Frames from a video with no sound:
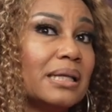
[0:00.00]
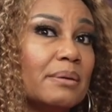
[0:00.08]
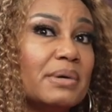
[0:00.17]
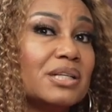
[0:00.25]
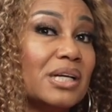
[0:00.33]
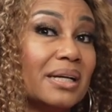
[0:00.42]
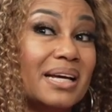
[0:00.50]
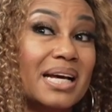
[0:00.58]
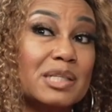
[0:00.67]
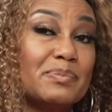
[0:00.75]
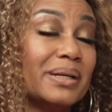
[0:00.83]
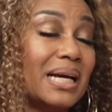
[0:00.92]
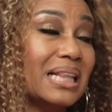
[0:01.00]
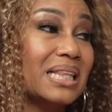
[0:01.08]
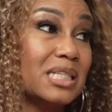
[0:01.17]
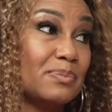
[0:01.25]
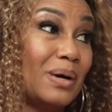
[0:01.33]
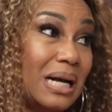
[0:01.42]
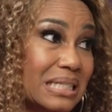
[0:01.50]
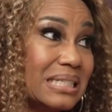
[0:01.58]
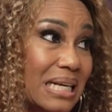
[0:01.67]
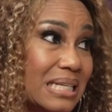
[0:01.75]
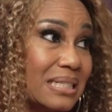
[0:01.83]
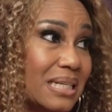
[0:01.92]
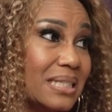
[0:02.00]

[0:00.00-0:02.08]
let me try to expedite this process to